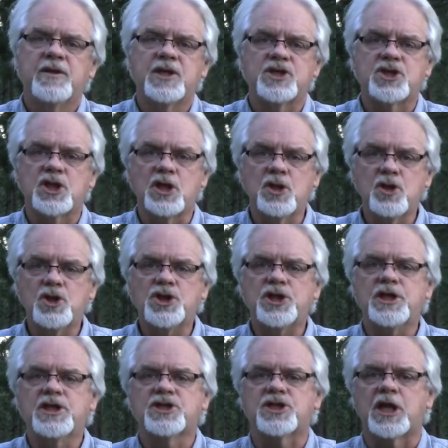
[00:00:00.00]
The
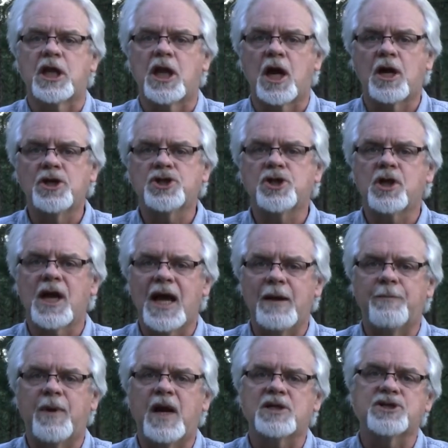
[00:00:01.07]
solution is the larger
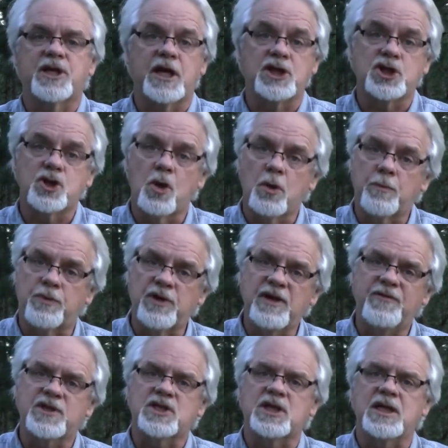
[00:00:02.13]
light box that I showed
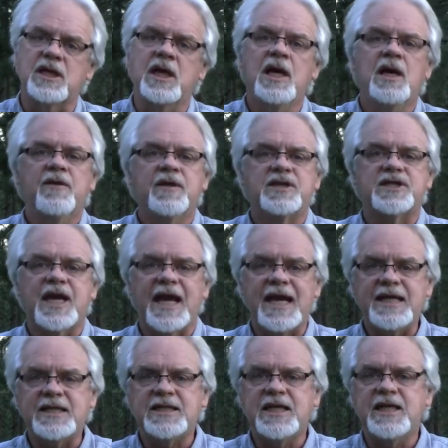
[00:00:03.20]
previously that's
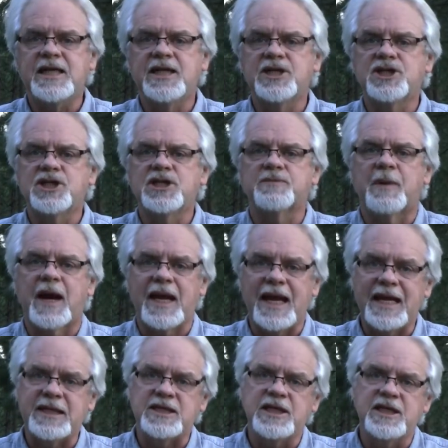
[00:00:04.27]
18 inches by
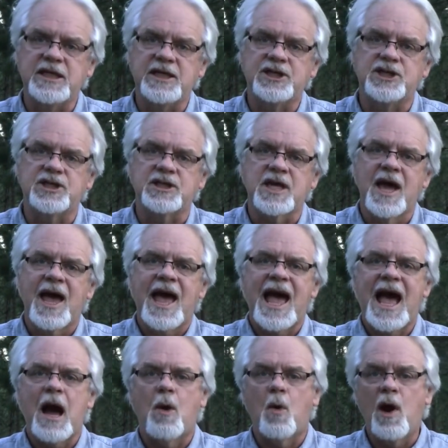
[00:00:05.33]
18 inches.
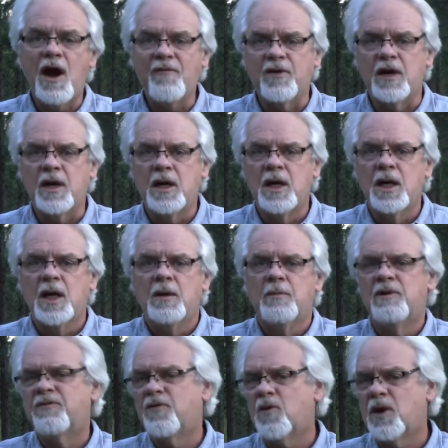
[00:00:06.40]
However,
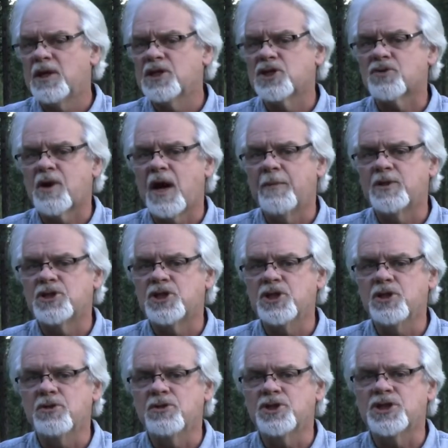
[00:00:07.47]
before I describe its
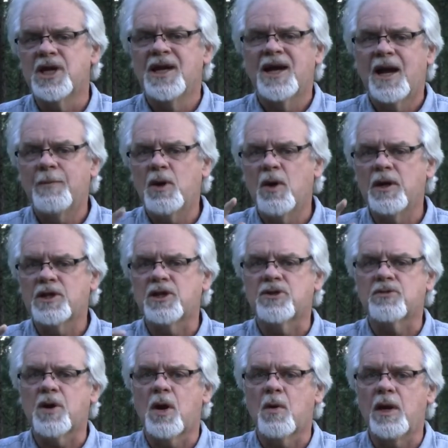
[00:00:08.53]
use, I'm going to
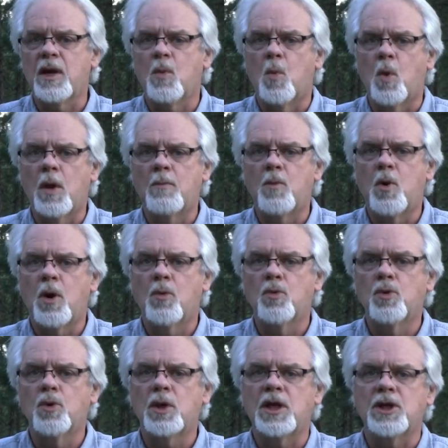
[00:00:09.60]
throw in one more
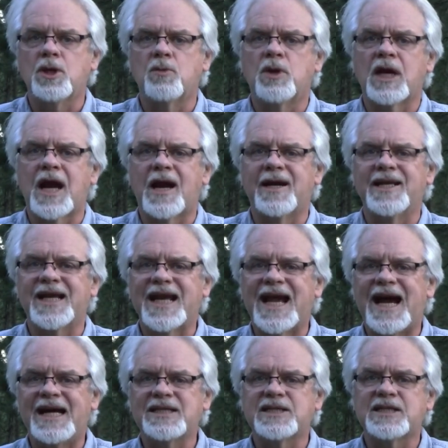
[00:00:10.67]
rule at you regarding the
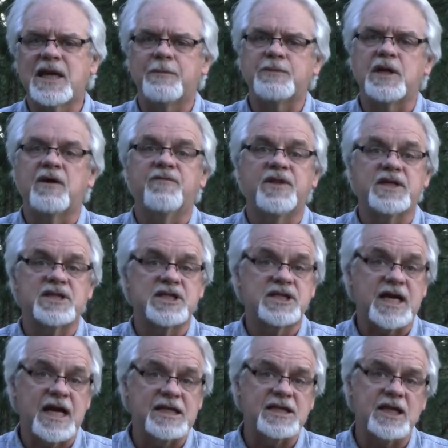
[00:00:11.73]
concept of the
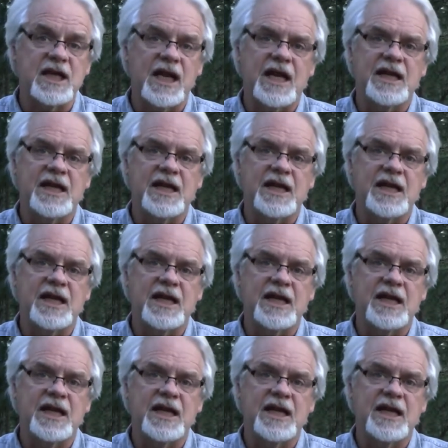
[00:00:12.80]
size of the